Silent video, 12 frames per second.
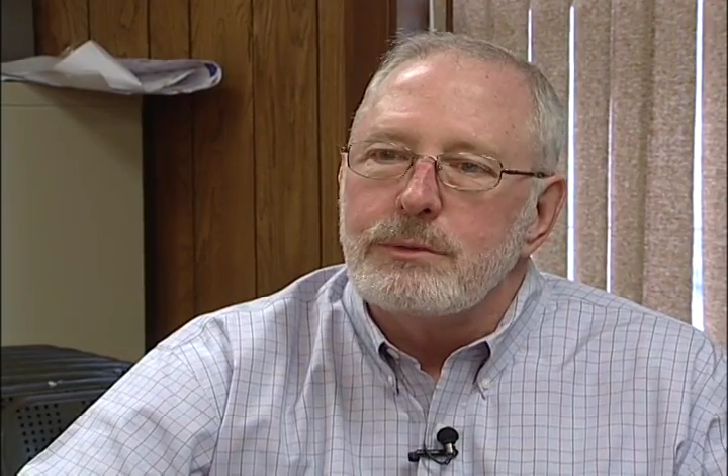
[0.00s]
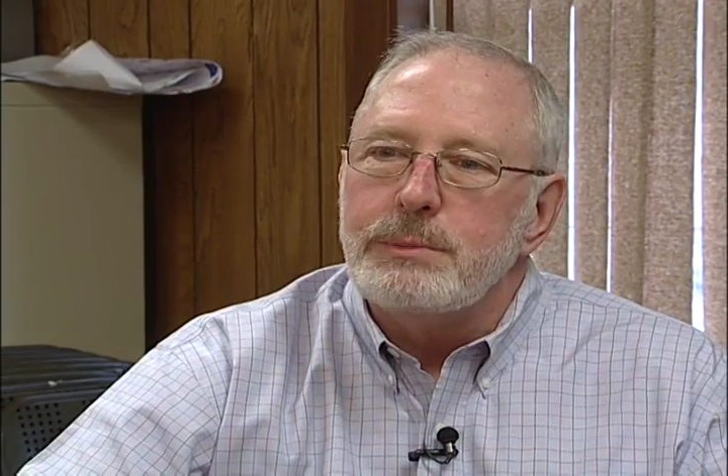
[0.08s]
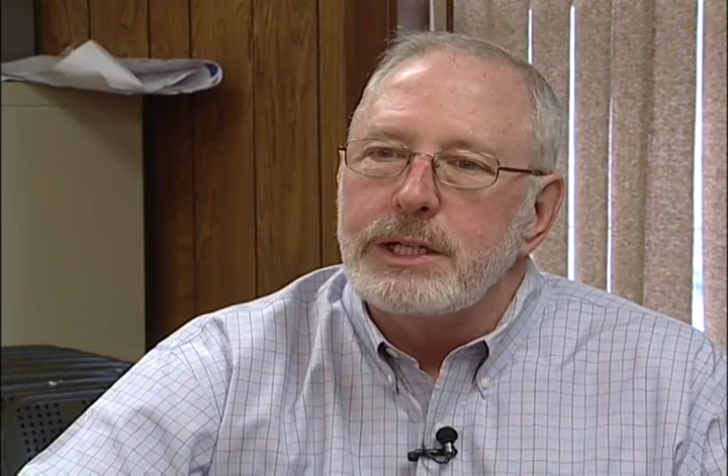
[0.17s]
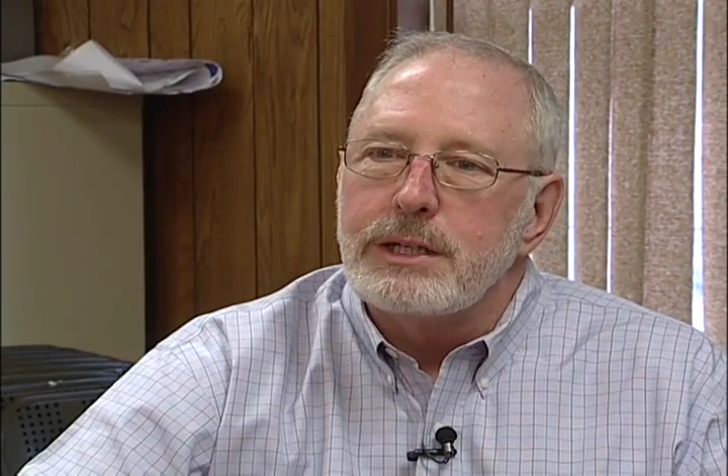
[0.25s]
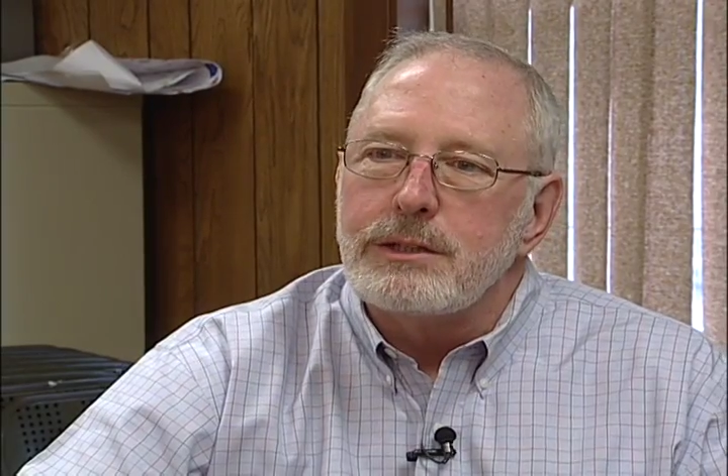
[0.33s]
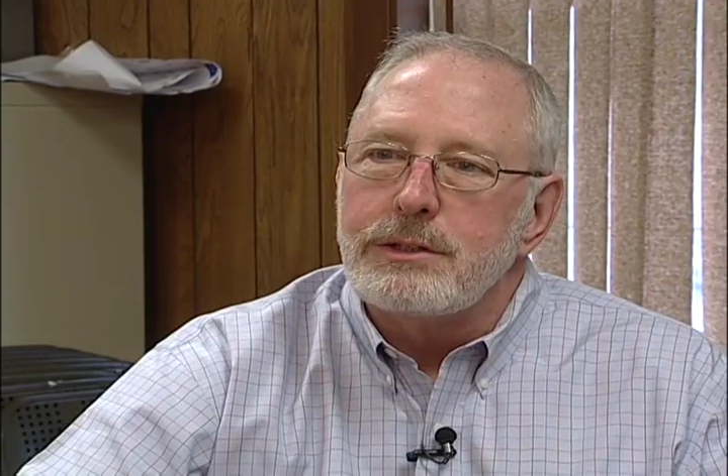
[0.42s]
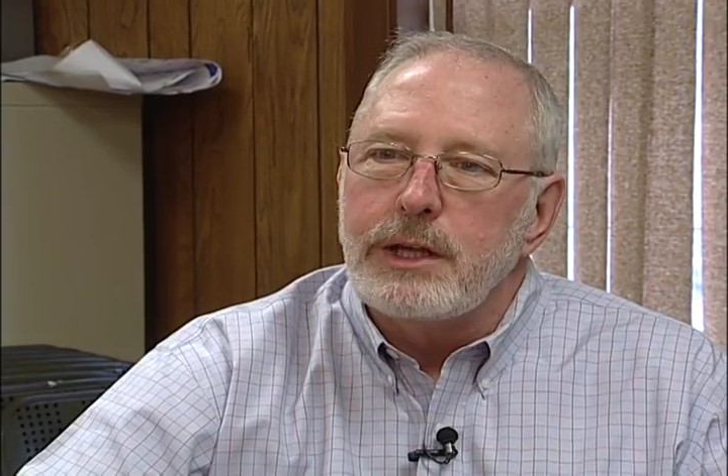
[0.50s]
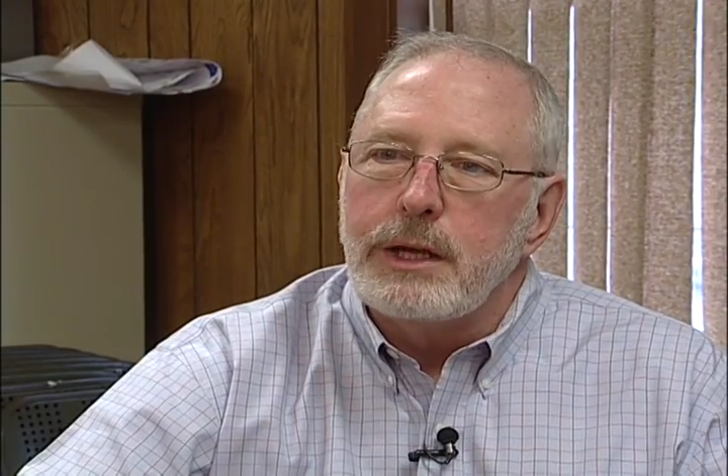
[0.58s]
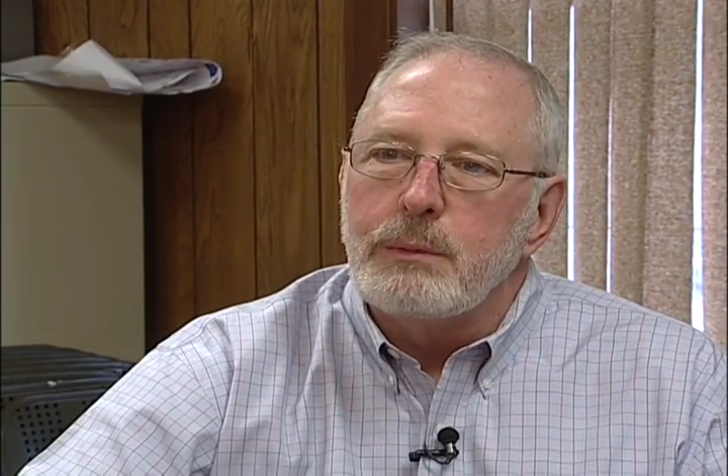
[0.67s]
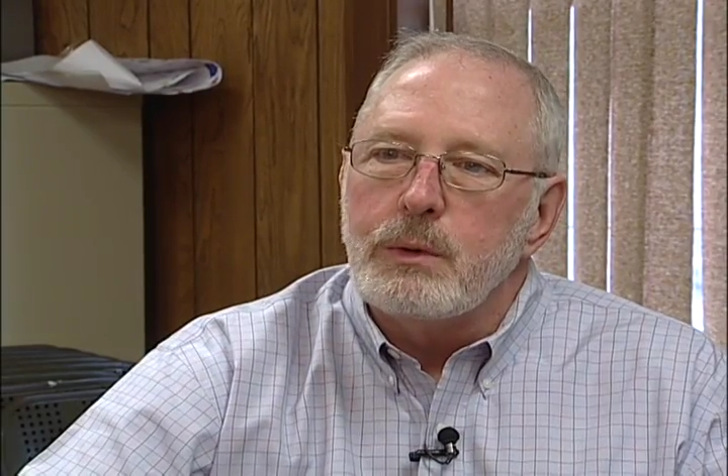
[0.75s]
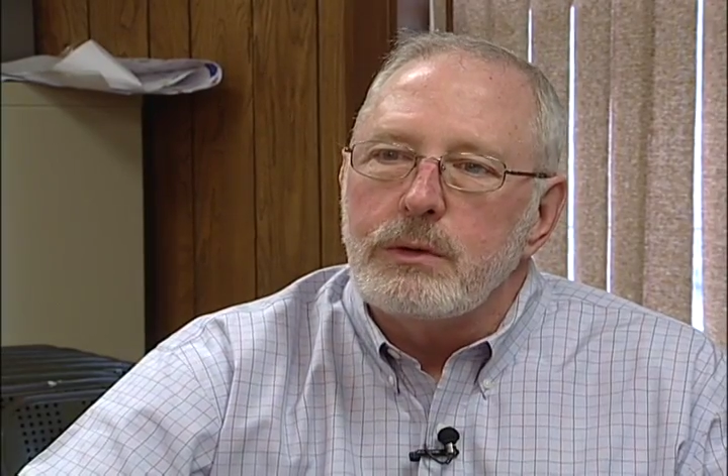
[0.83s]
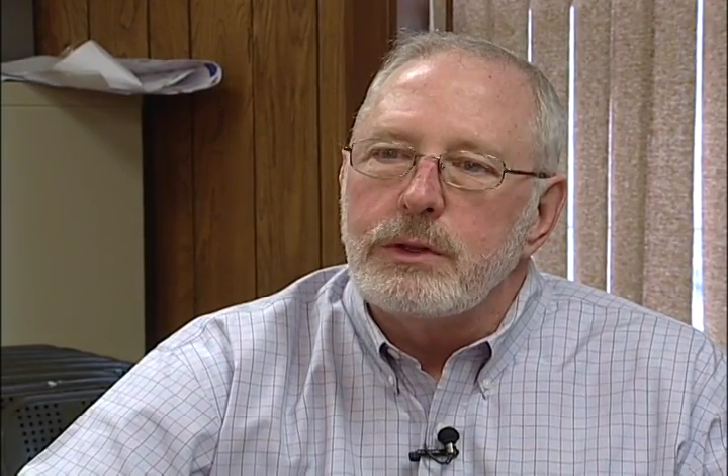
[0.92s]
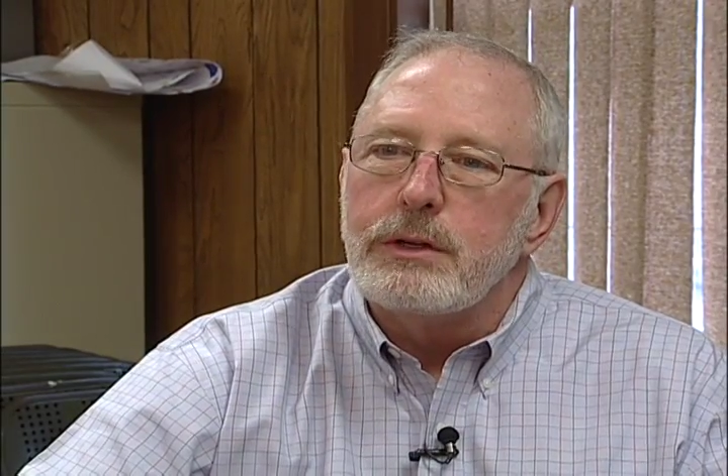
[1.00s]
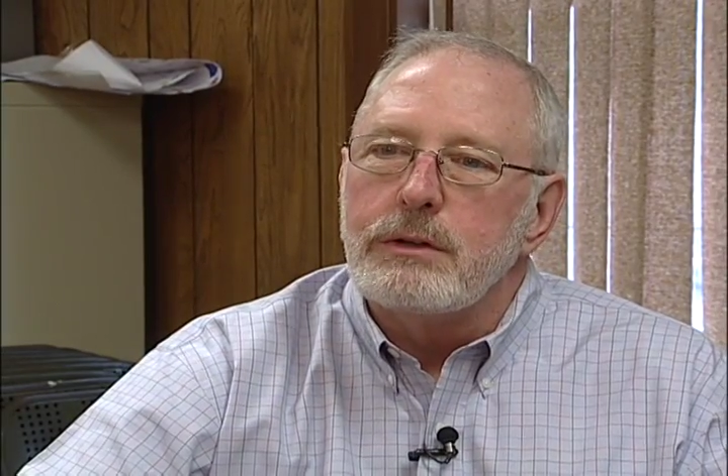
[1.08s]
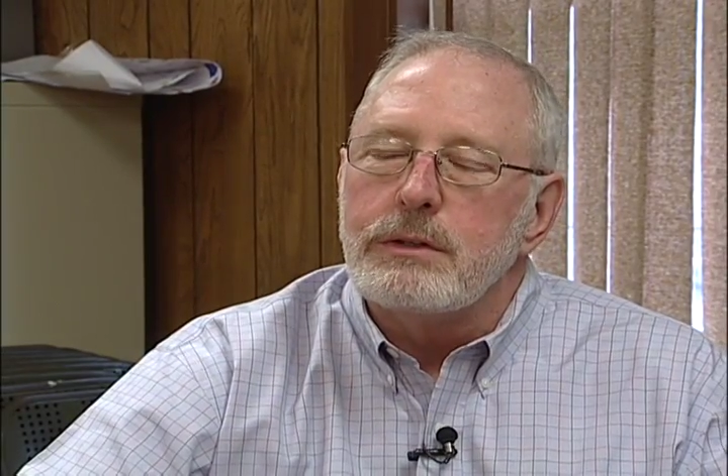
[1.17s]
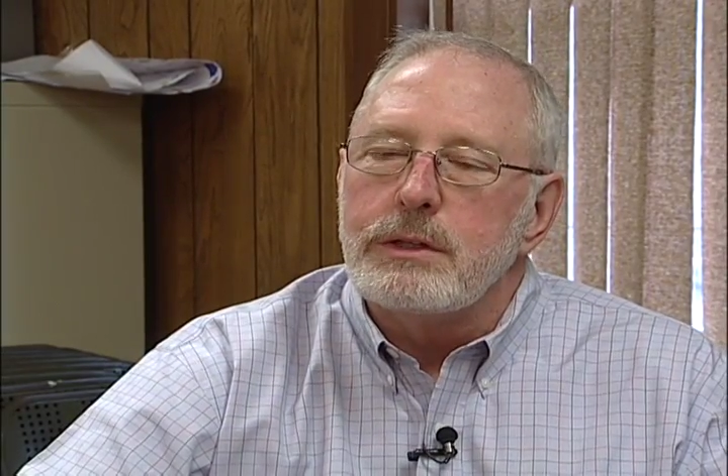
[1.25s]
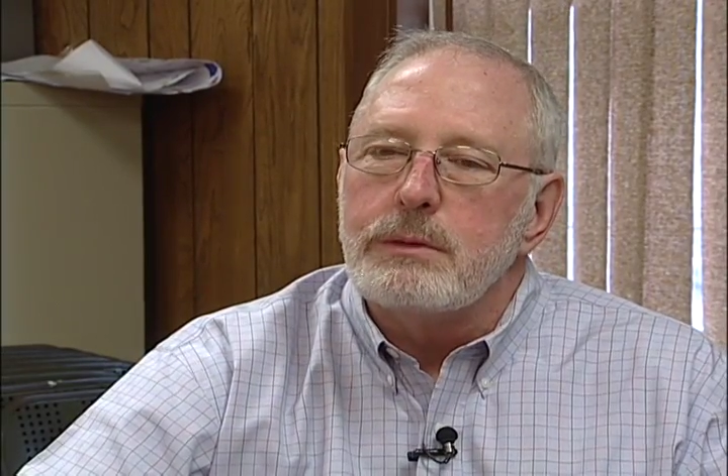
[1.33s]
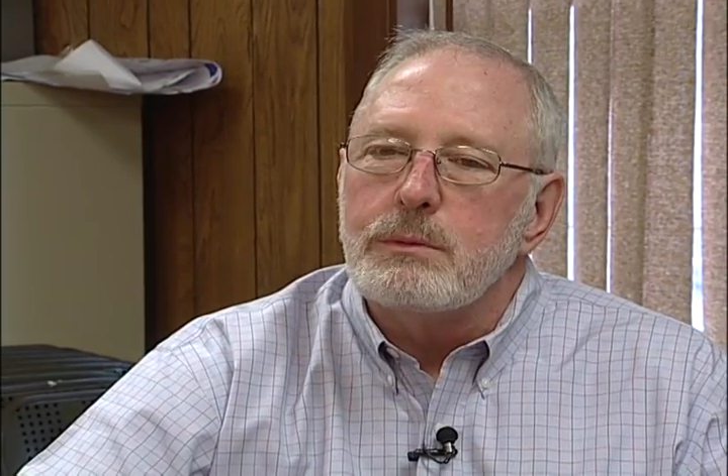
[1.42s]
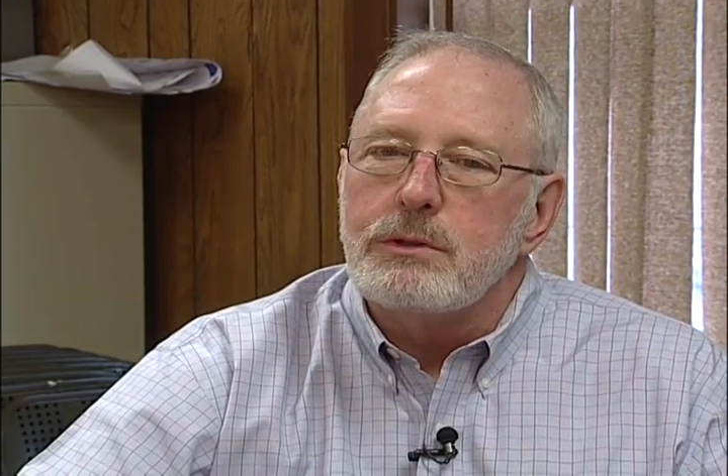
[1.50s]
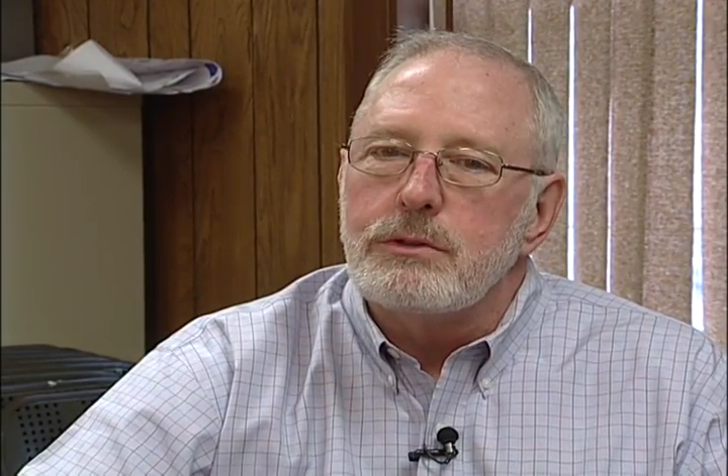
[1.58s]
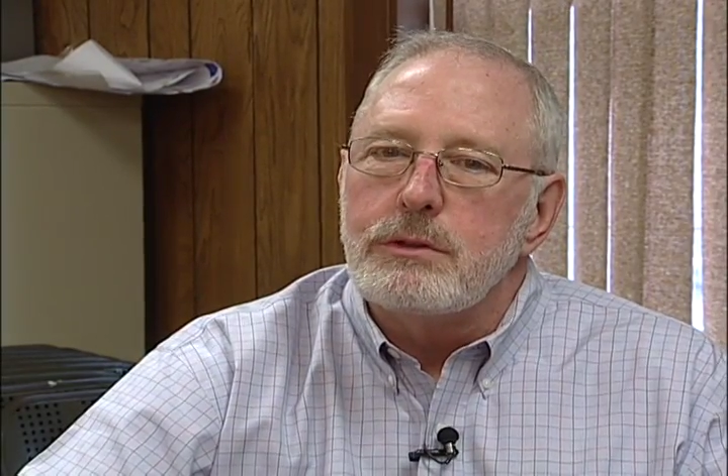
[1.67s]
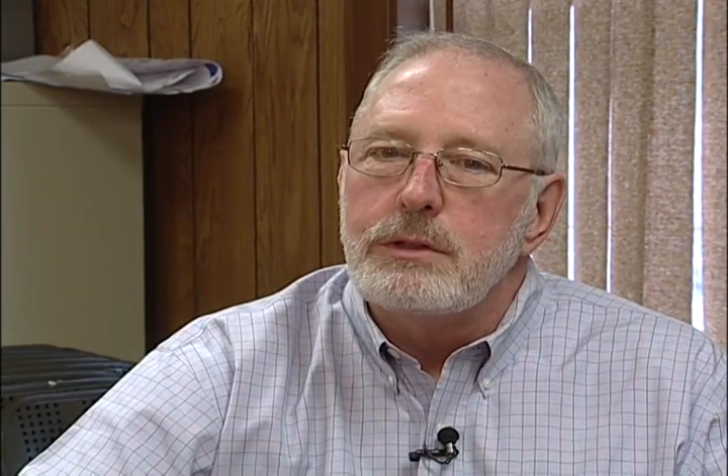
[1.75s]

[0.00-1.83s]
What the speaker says: to be at the table, there would